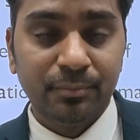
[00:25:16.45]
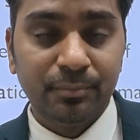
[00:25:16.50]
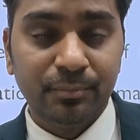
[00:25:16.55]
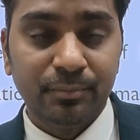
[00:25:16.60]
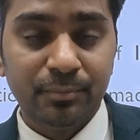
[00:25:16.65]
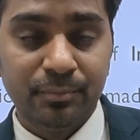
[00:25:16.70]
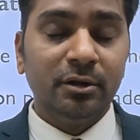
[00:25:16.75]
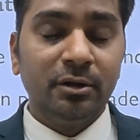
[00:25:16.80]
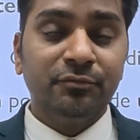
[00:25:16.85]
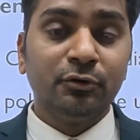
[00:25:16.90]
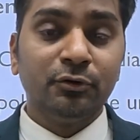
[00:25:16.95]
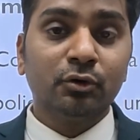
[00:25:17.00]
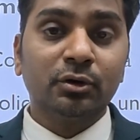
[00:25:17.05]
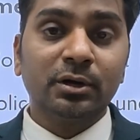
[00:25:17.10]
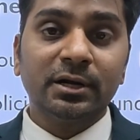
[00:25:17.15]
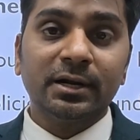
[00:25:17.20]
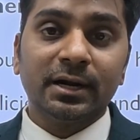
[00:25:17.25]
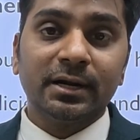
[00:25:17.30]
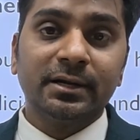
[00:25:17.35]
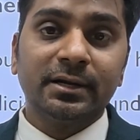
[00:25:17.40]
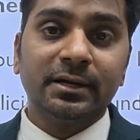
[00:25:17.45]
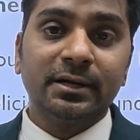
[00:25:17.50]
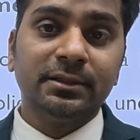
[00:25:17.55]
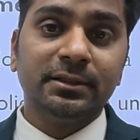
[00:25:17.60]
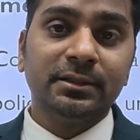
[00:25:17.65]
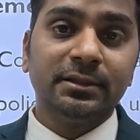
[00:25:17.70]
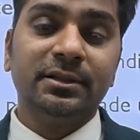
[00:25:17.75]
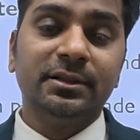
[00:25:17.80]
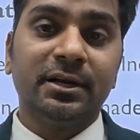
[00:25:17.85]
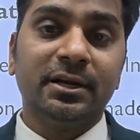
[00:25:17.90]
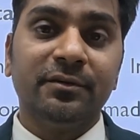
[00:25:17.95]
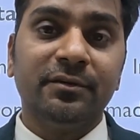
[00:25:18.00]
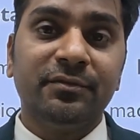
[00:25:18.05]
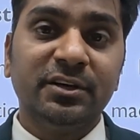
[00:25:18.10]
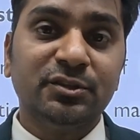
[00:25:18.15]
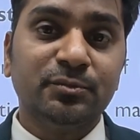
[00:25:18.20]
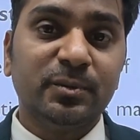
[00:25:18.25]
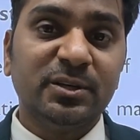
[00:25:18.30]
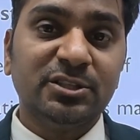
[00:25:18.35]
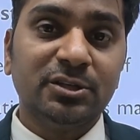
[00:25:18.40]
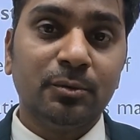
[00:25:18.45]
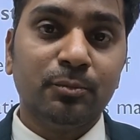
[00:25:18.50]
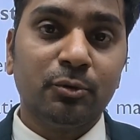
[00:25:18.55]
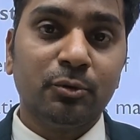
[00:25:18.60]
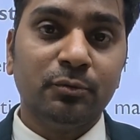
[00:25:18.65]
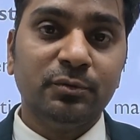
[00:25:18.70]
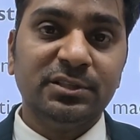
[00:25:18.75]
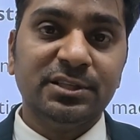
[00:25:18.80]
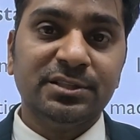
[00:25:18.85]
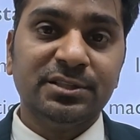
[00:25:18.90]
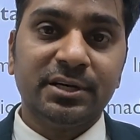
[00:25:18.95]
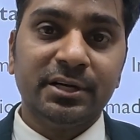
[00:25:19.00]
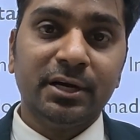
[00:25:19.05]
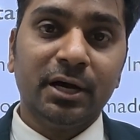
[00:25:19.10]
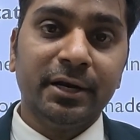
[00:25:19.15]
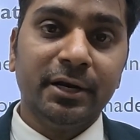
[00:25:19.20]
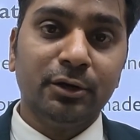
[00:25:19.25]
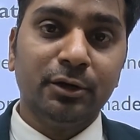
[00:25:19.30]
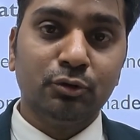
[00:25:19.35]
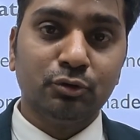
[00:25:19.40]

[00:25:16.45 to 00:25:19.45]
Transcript: If you look at Article 335 special provisions regarding to